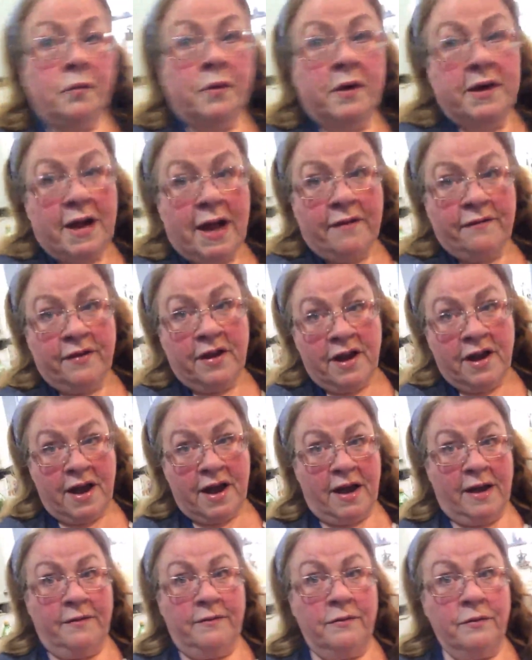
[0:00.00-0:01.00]
you what I've
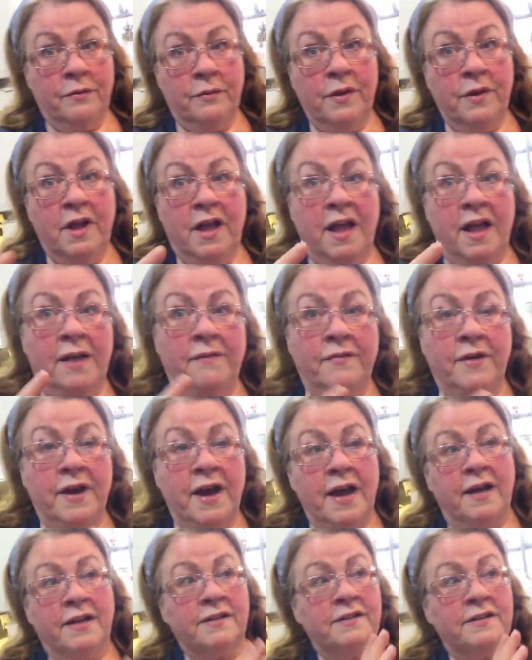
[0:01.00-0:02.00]
got I've
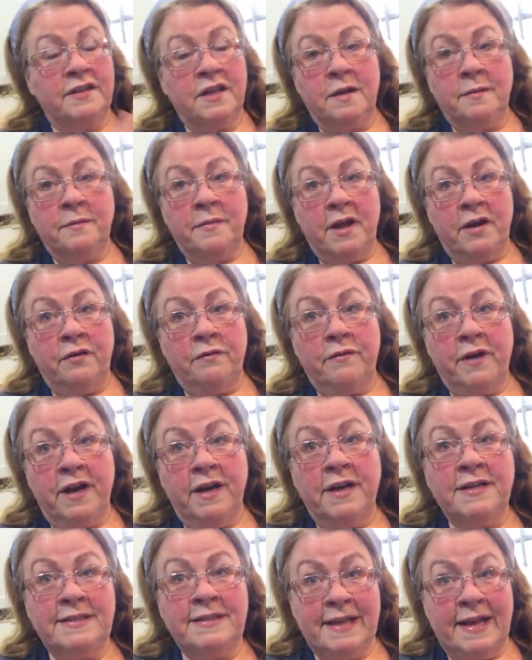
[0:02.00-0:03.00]
got some that are
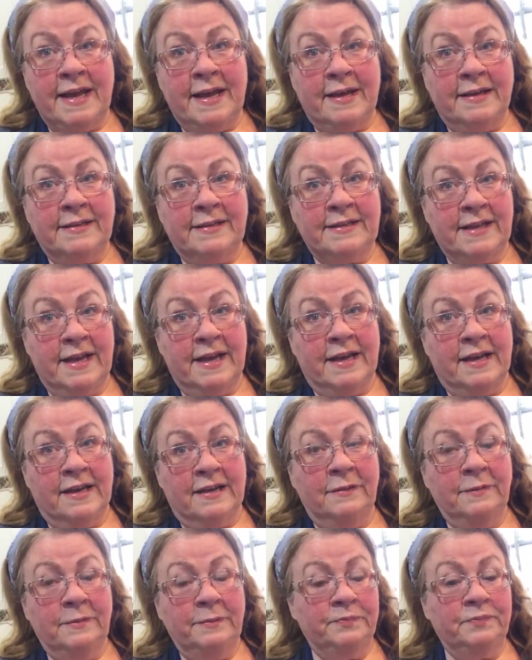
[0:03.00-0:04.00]
ready to
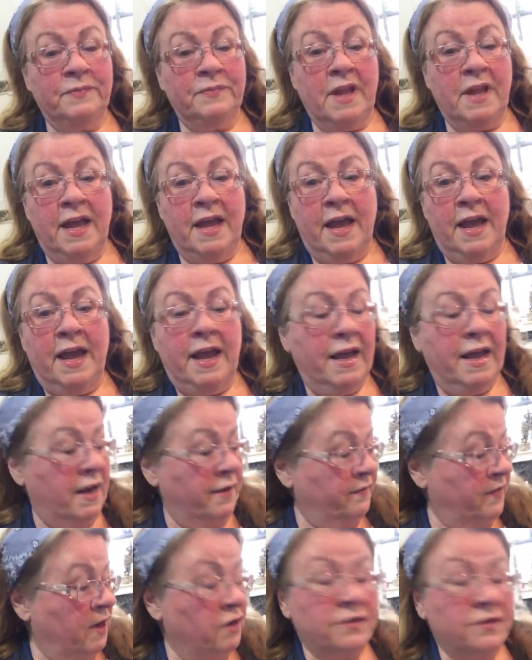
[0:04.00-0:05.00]
sell,
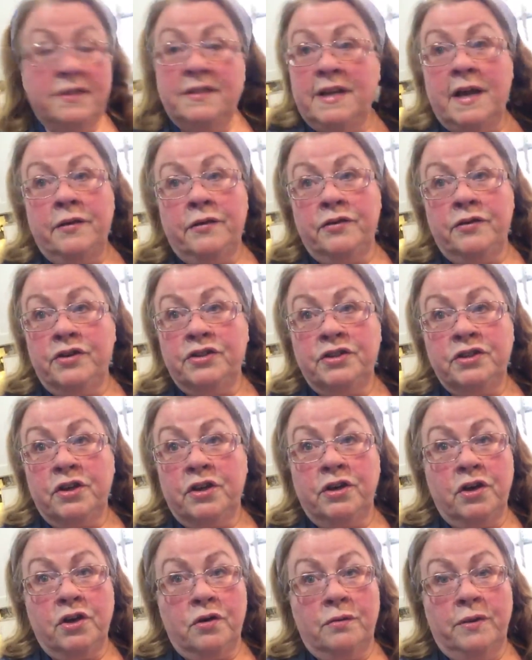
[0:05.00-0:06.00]
And if they don't sell, they're
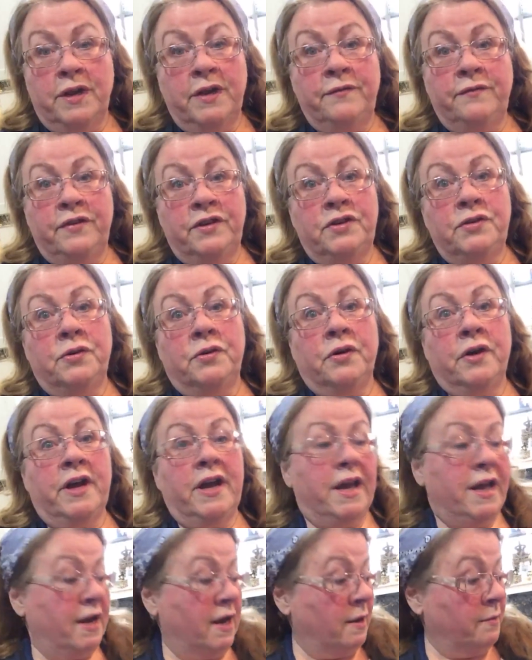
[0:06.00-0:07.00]
just going to go in
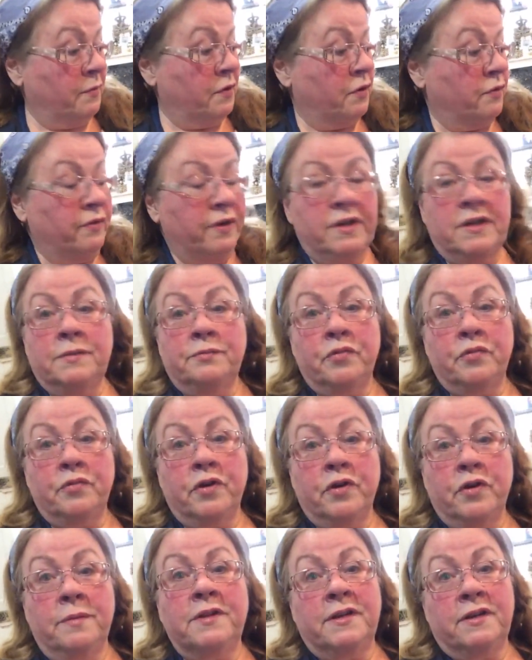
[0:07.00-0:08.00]
inventory and I'm going to
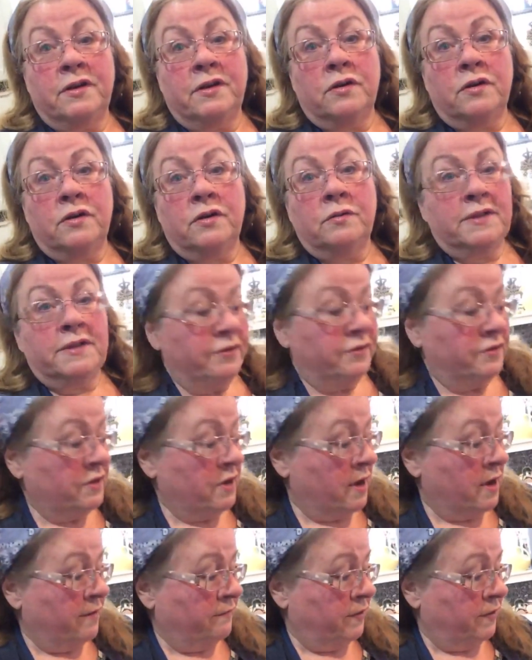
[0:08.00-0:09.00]
bring them to the Homesteaders
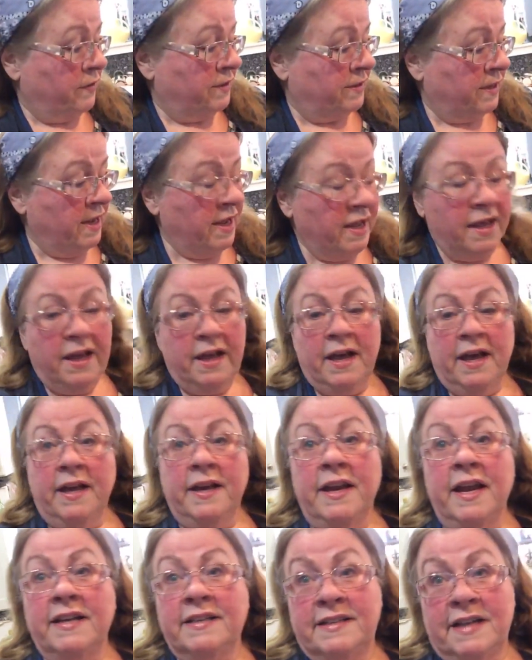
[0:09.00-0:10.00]
Conference
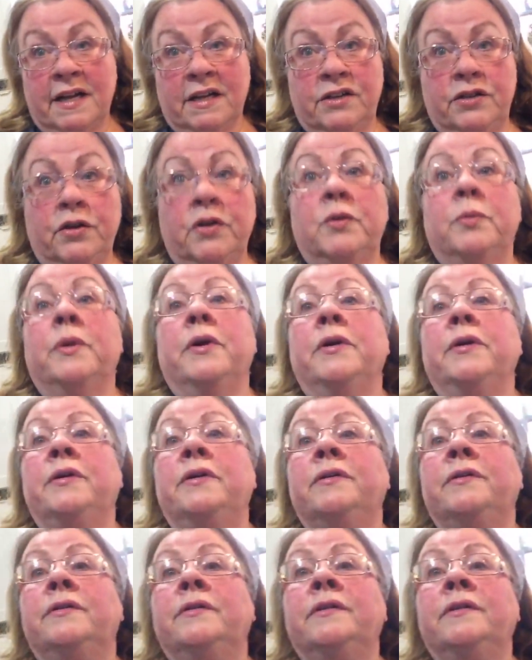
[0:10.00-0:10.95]
next October.